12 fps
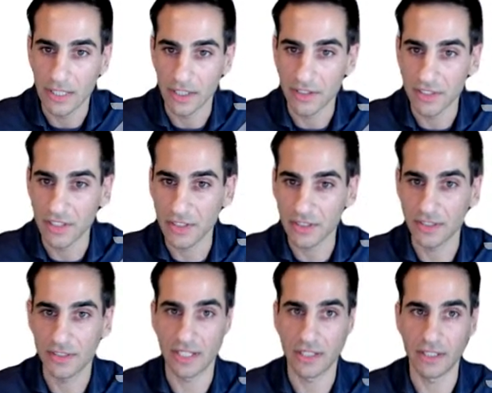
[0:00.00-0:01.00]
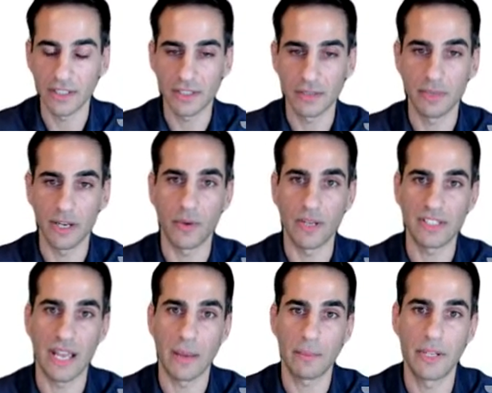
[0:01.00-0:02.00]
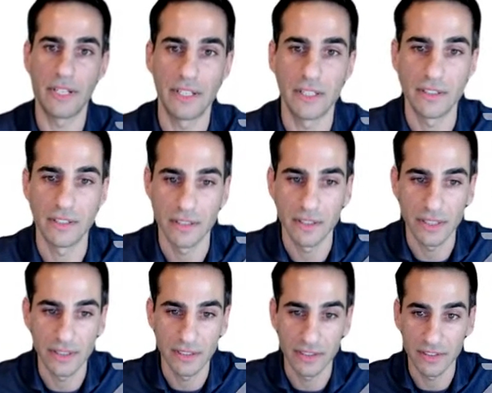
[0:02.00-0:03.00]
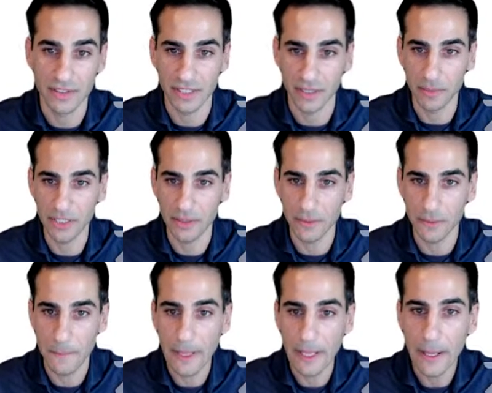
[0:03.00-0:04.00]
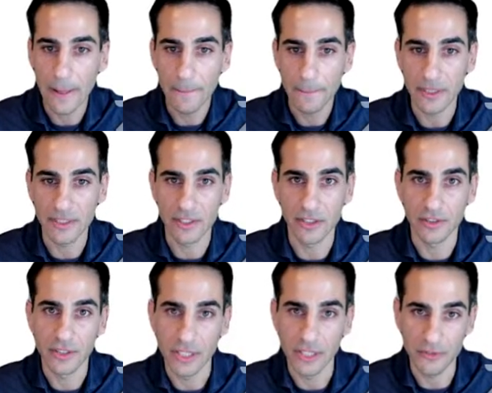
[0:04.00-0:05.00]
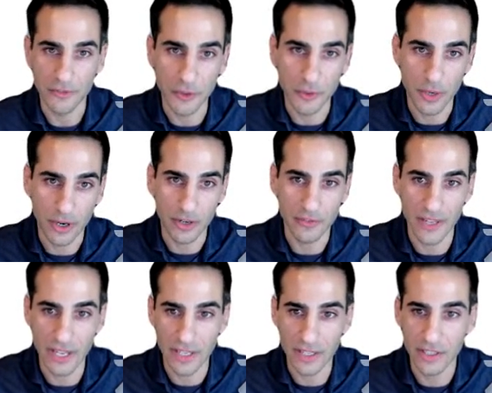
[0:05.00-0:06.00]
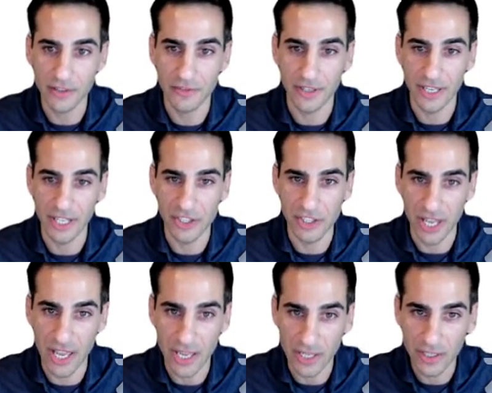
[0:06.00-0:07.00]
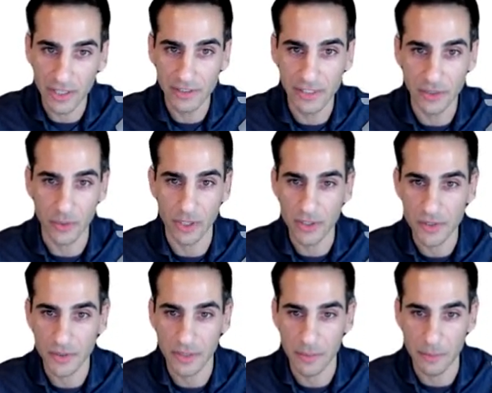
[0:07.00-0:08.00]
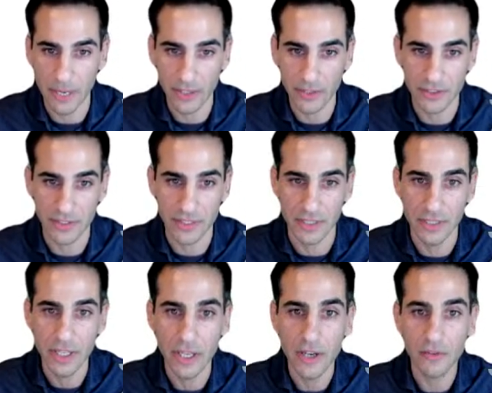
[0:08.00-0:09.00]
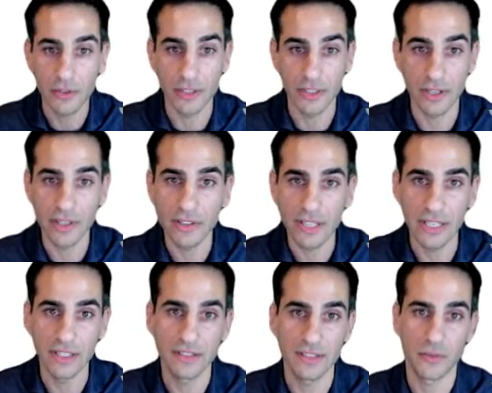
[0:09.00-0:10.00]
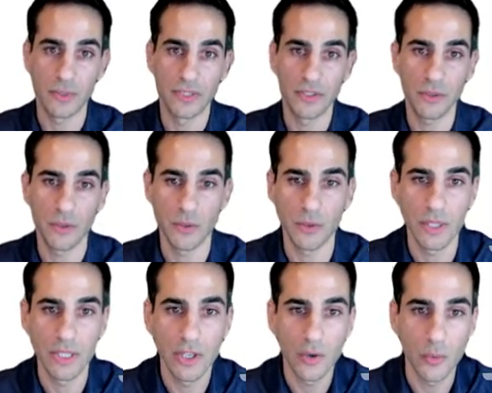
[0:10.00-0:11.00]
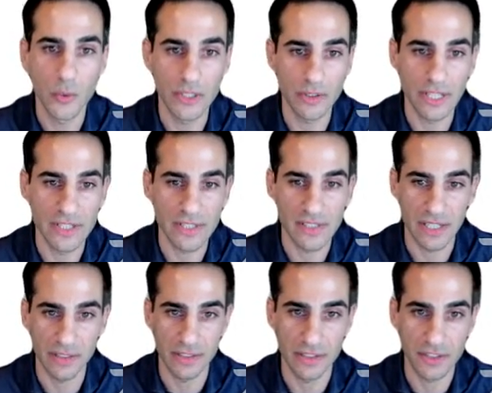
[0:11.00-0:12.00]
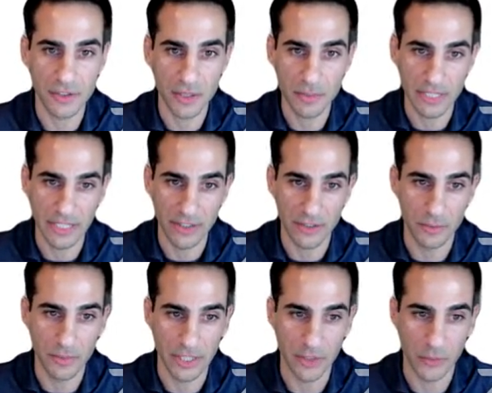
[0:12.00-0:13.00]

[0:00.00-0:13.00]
essentially is telling us about what's happening in the interstellar medium. But if you are a fan of AGN, they will also come about. And for a lot of the things that we do, we don't necessarily discriminate to begin